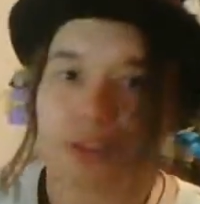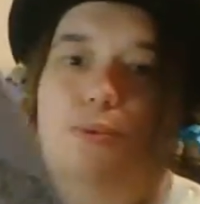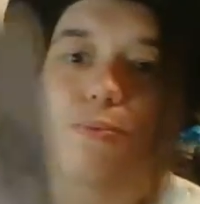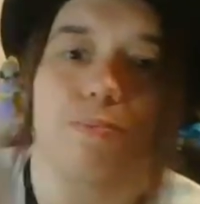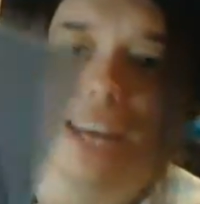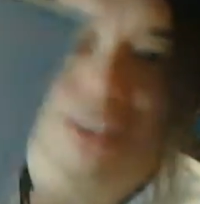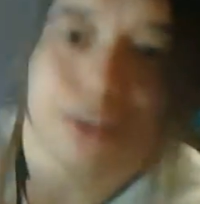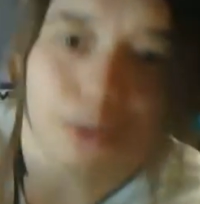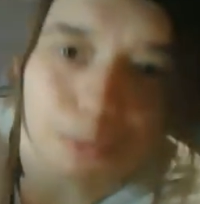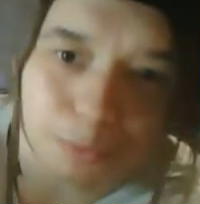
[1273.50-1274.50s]
you make
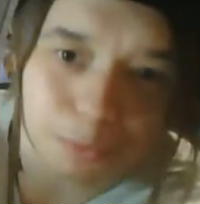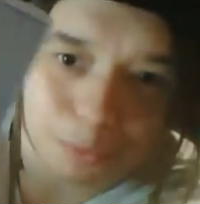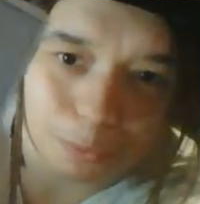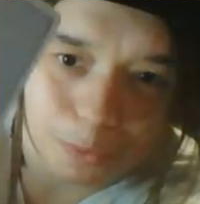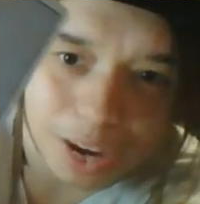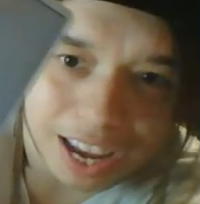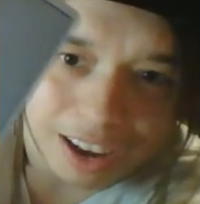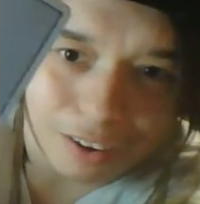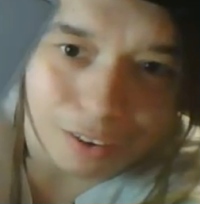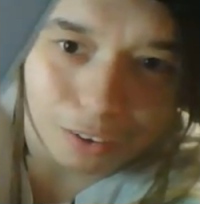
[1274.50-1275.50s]
your way
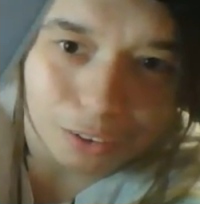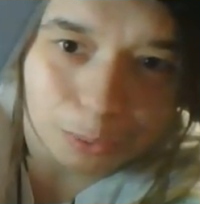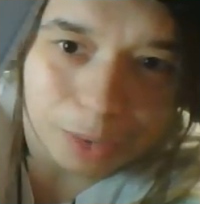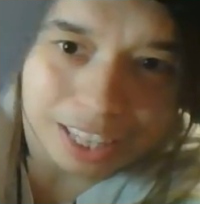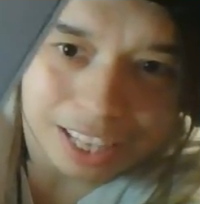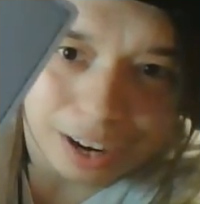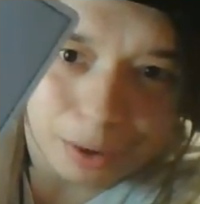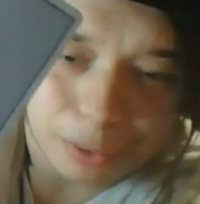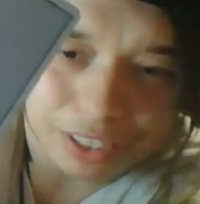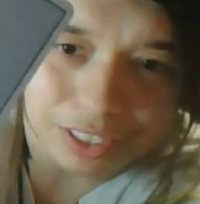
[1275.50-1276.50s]
all the way there
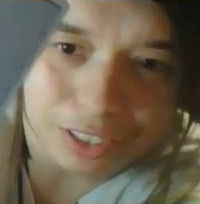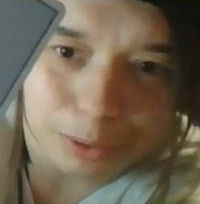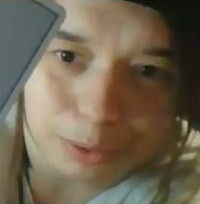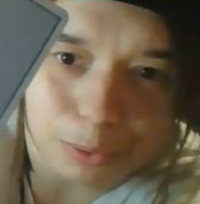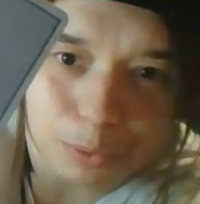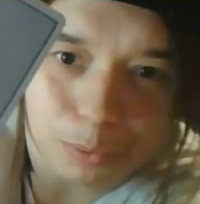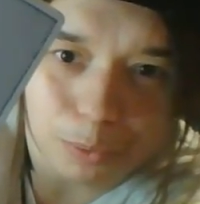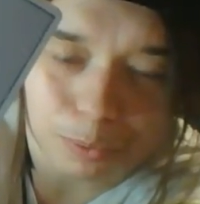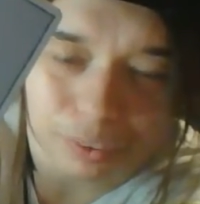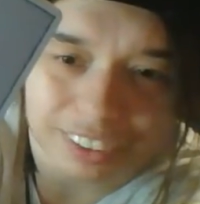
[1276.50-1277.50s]
with your
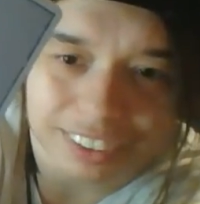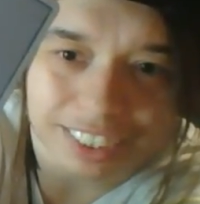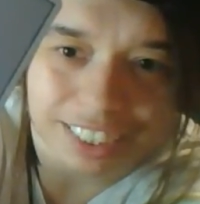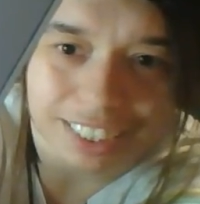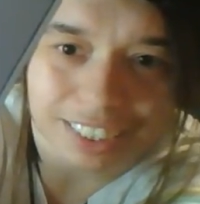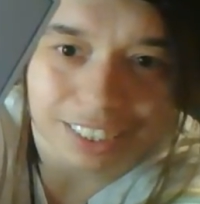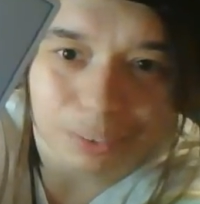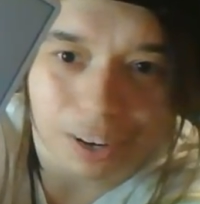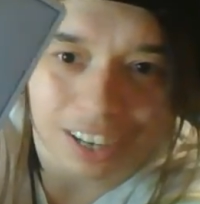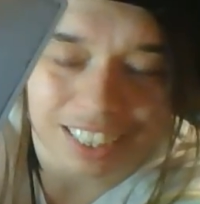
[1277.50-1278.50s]
stick,
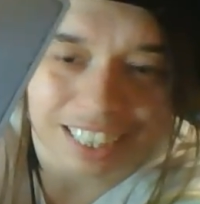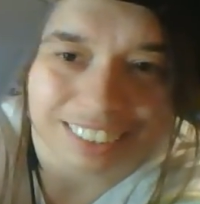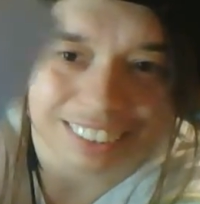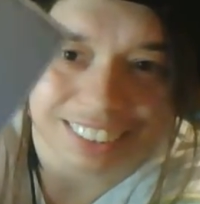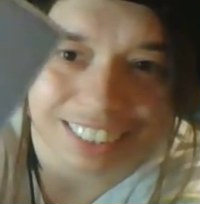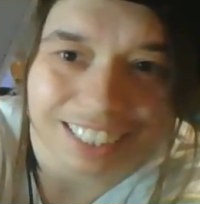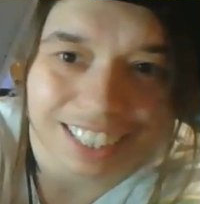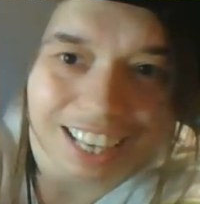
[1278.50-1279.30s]
walking stick,